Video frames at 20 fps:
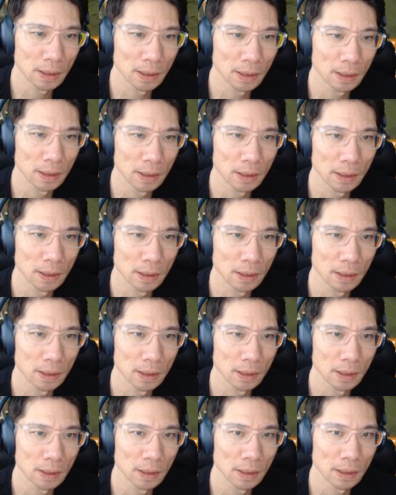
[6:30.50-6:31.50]

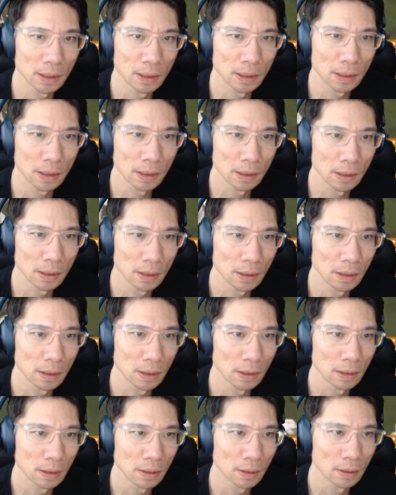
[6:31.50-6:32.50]

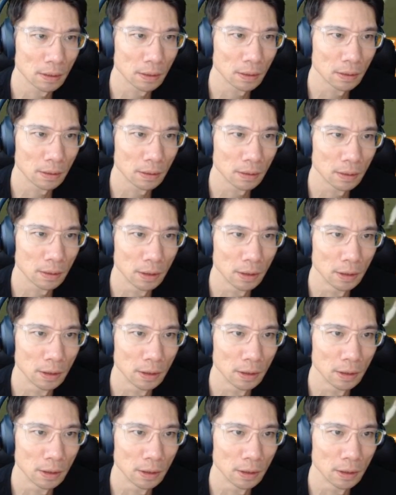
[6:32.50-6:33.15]
No one is speaking in this clip.